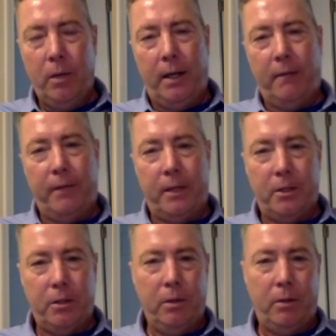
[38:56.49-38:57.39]
We have
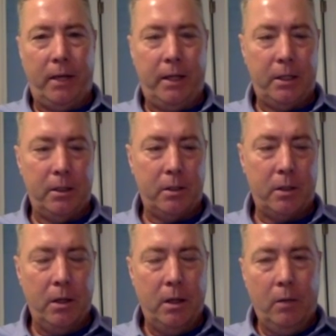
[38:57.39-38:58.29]
uh, two
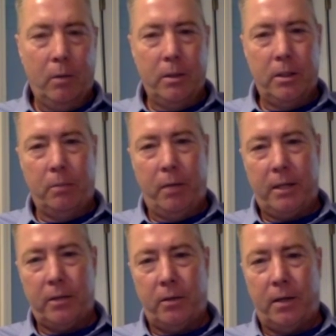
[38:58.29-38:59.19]
locations. One's in
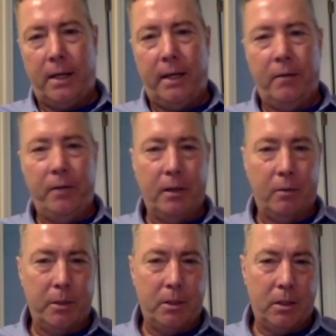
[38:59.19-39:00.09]
Brecksville, Ohio, and
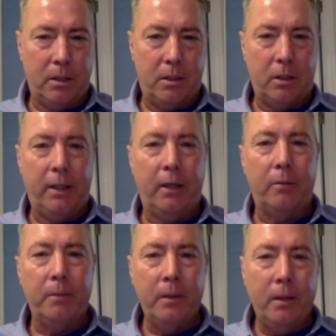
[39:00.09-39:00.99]
the other one's in
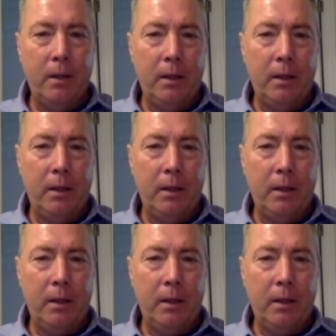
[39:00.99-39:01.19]
Toledo.